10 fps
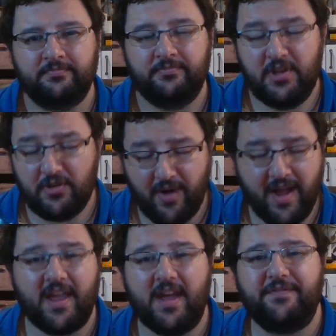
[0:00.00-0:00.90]
You're
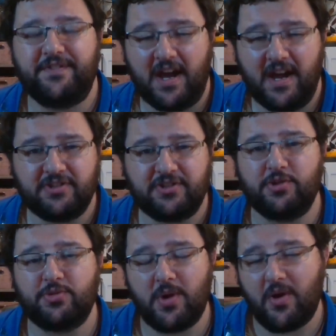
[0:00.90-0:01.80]
right. If
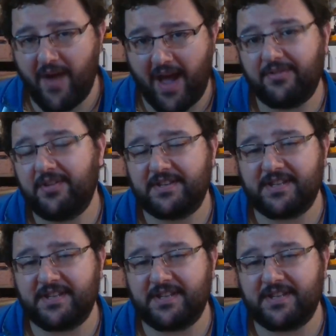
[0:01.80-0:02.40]
dinosaurs were around at the